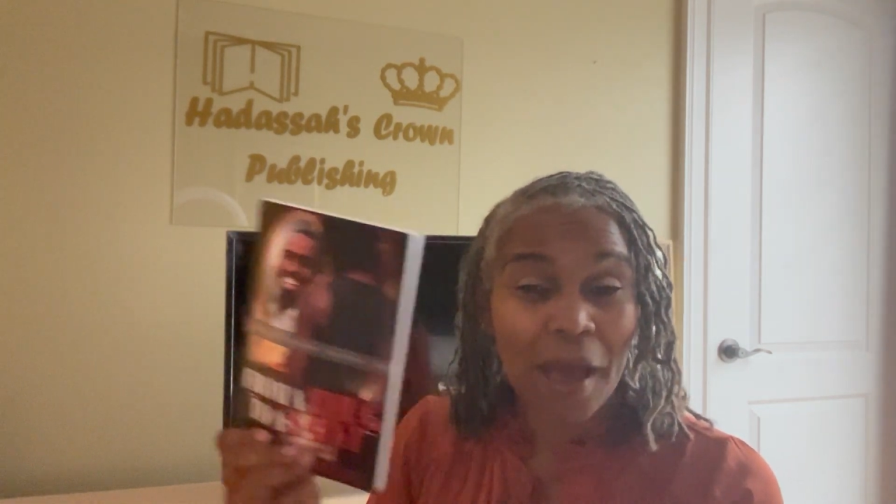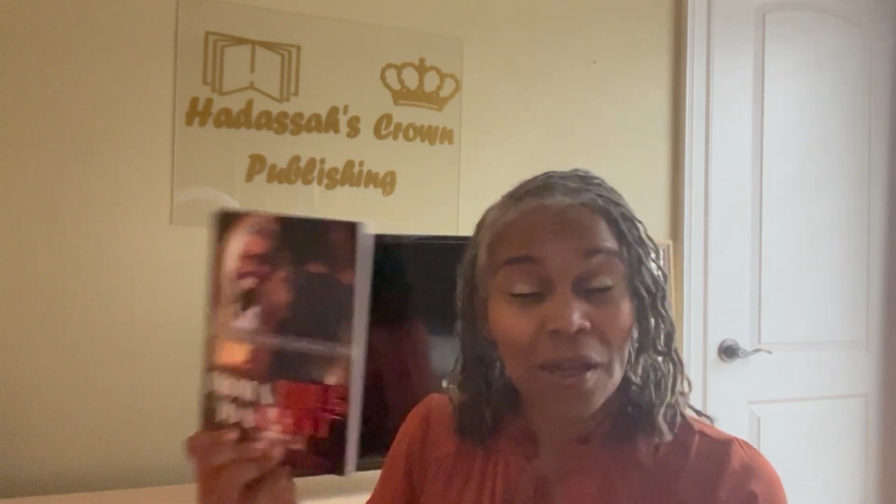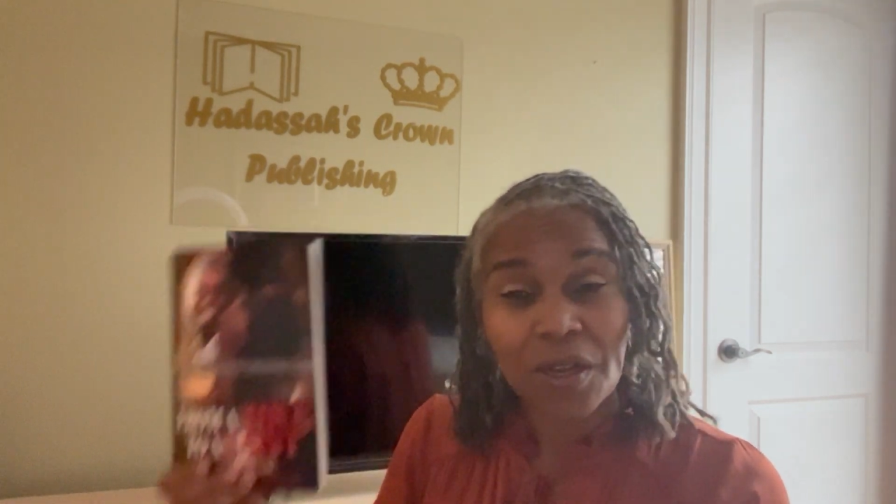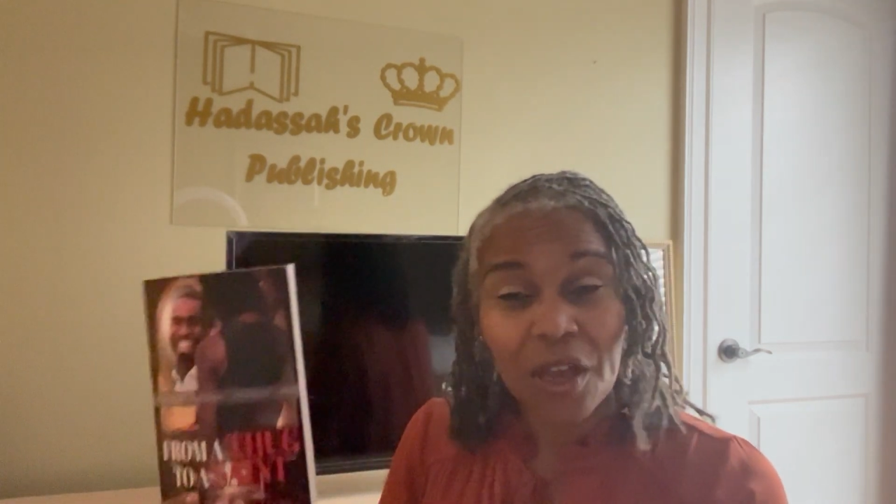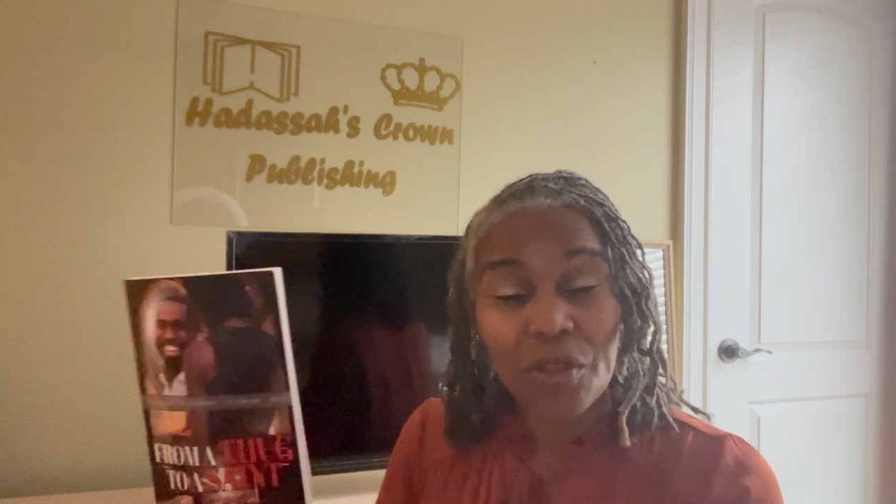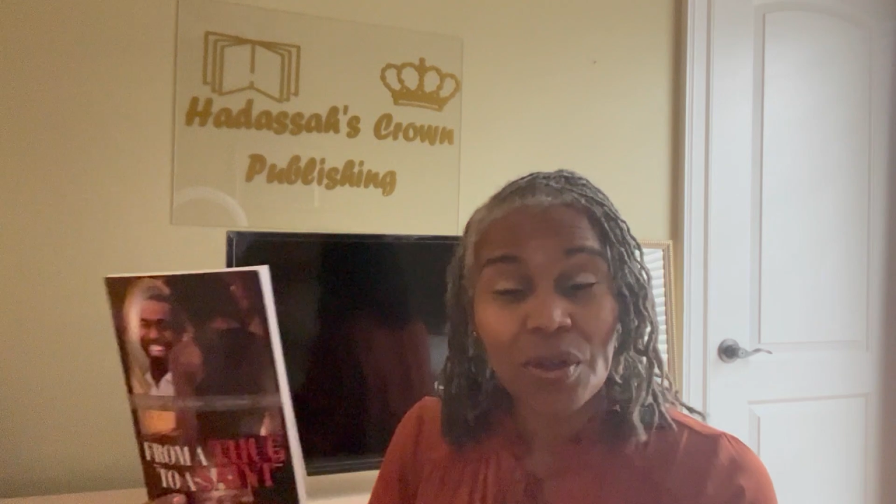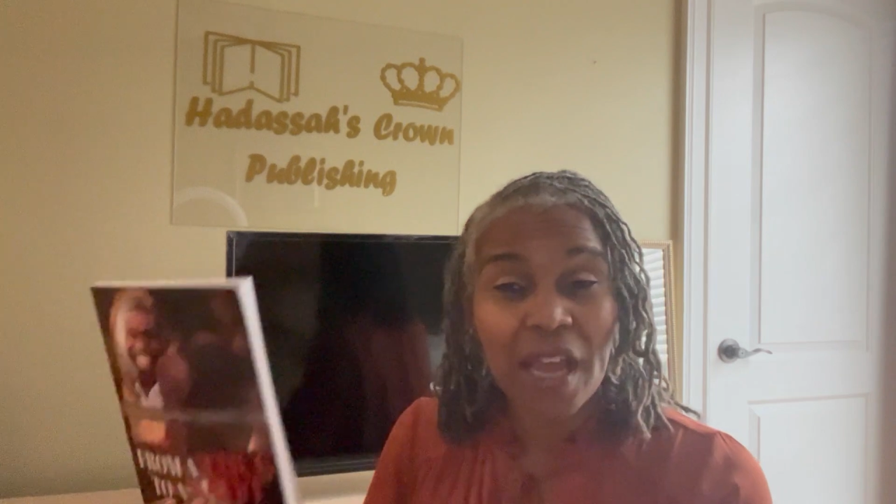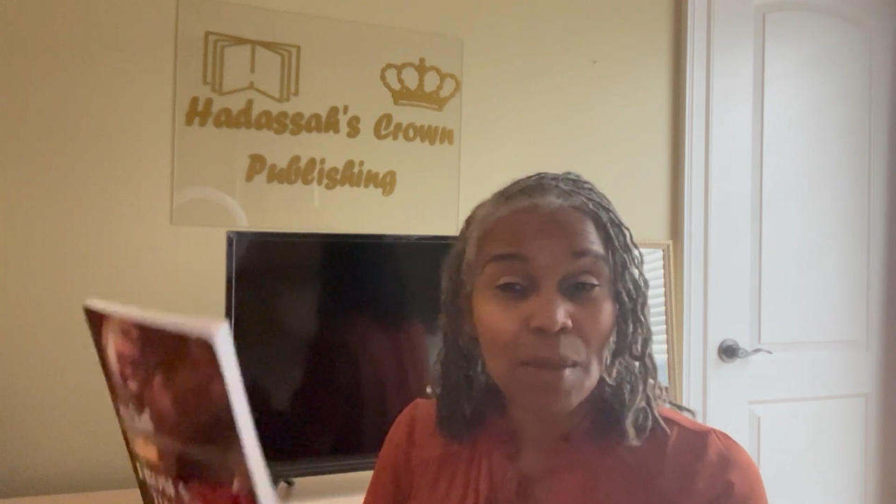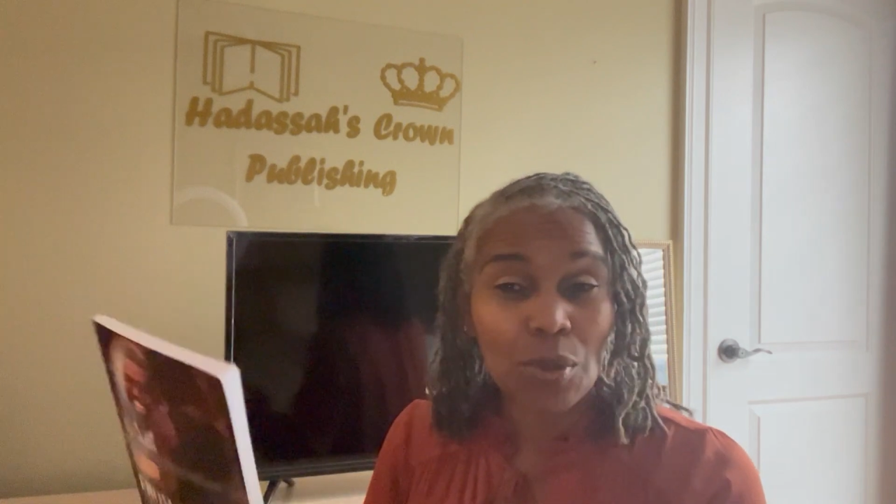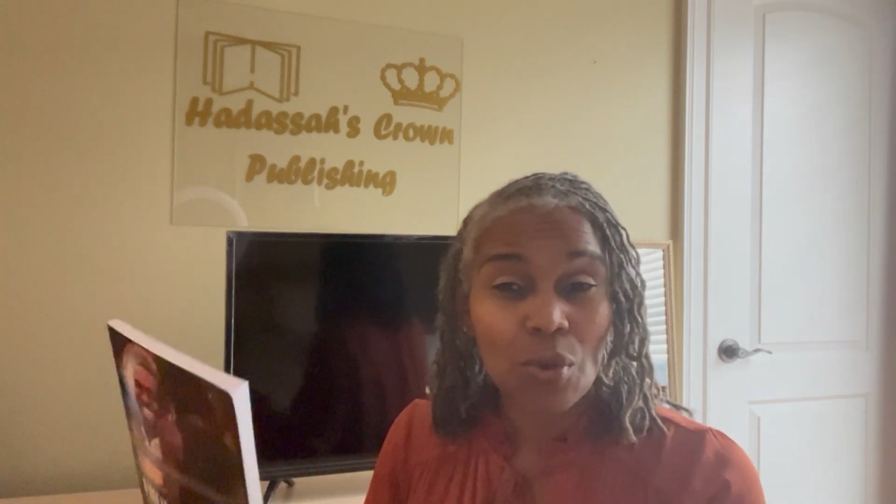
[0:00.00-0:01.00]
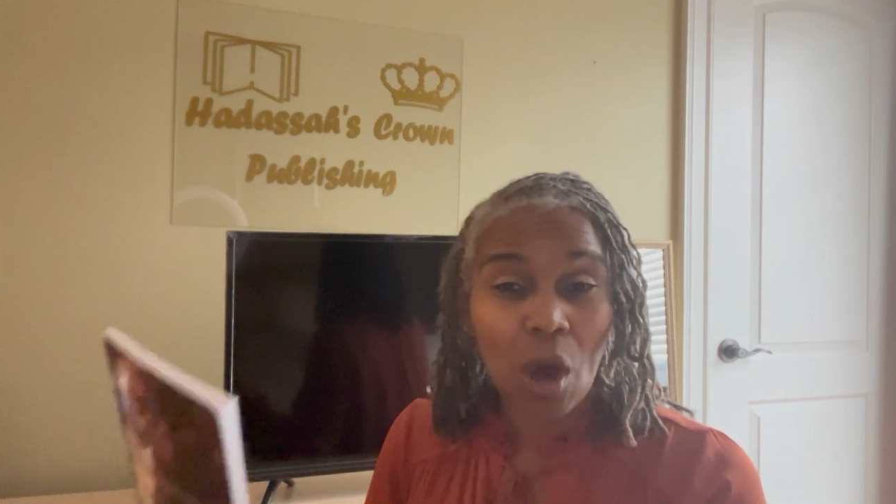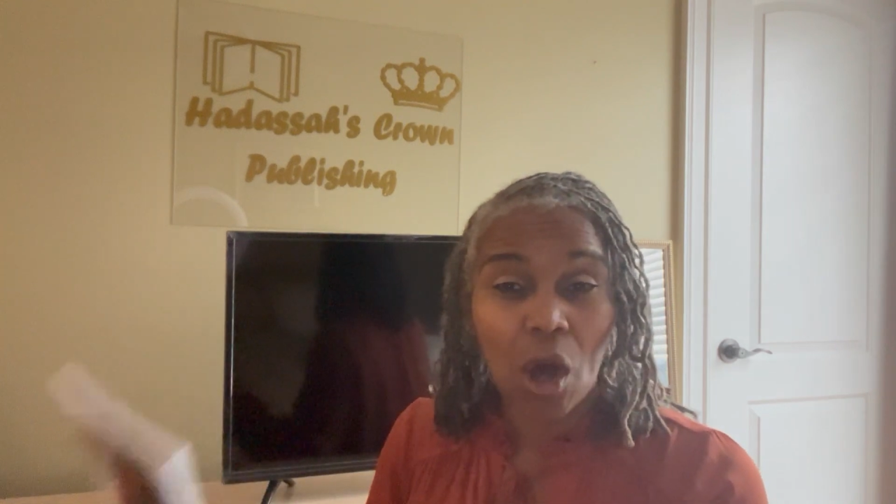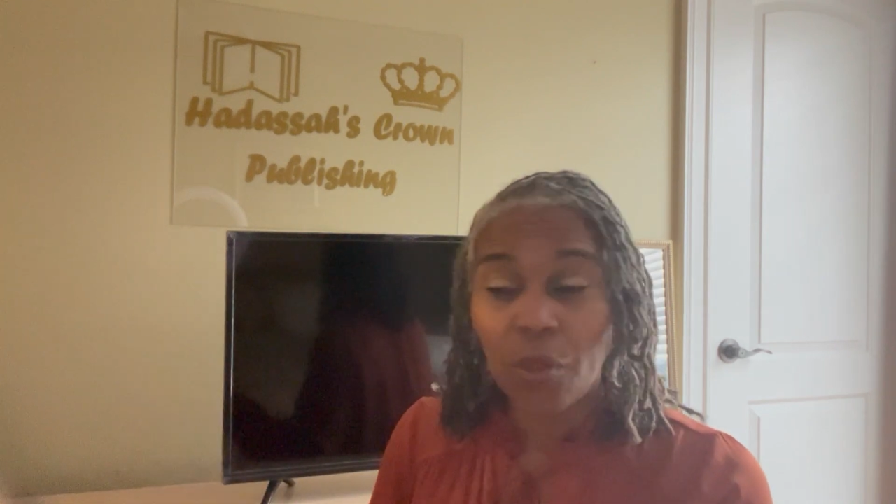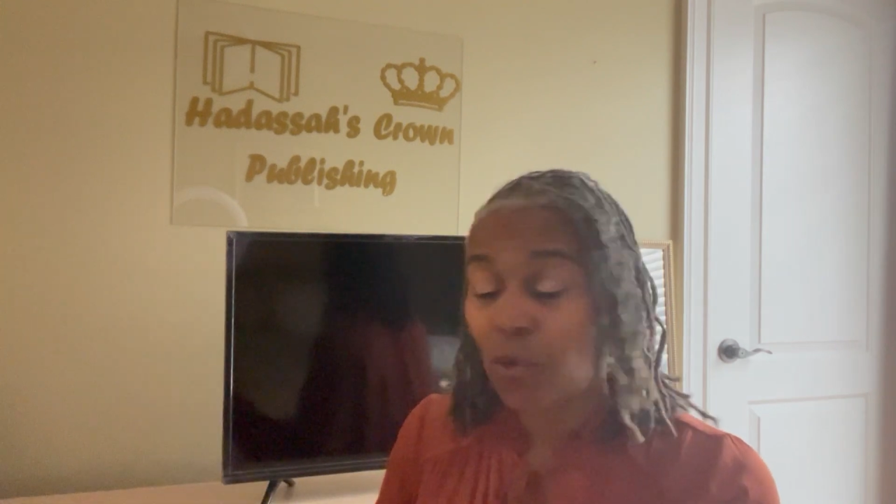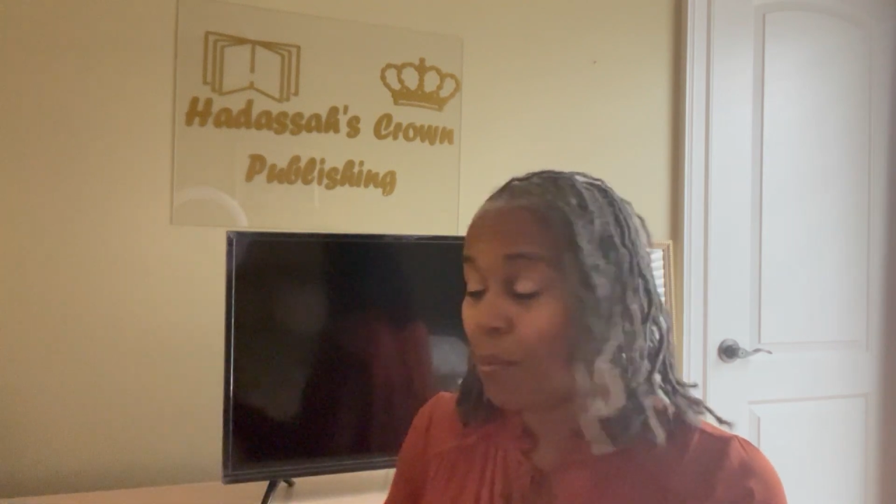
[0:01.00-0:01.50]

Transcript: another debut author.